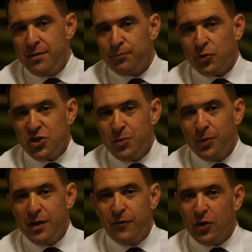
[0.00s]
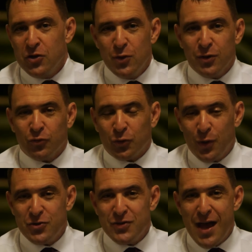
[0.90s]
But presumably, if you can do a
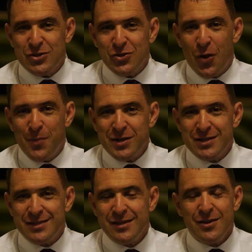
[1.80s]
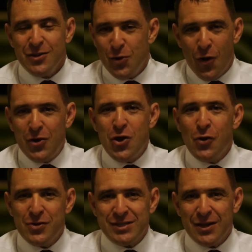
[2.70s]
$300,000 business, you already
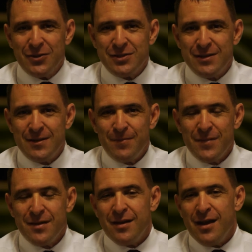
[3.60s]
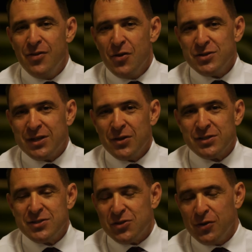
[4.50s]
know those skills. And those
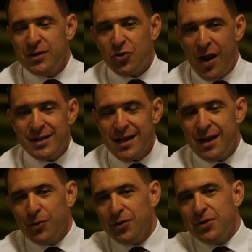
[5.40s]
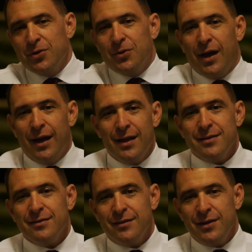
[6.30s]
skills are certainly translatable to
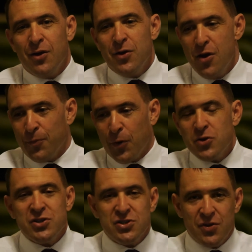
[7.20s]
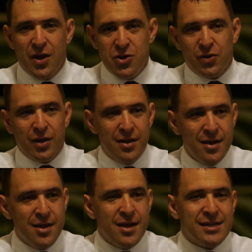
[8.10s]
another person, so that you can
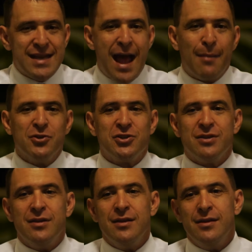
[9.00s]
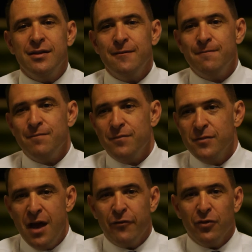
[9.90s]
establish the
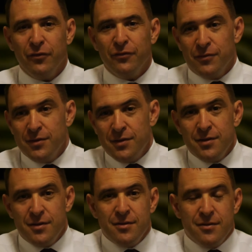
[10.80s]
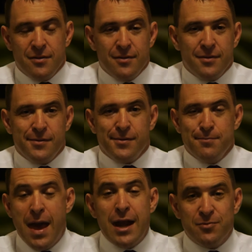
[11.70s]
level
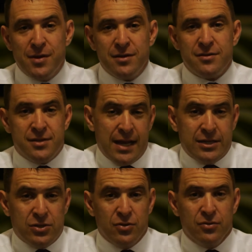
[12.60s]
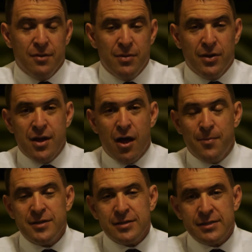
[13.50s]
of management to get to $1 million
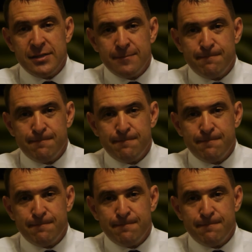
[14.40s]
business.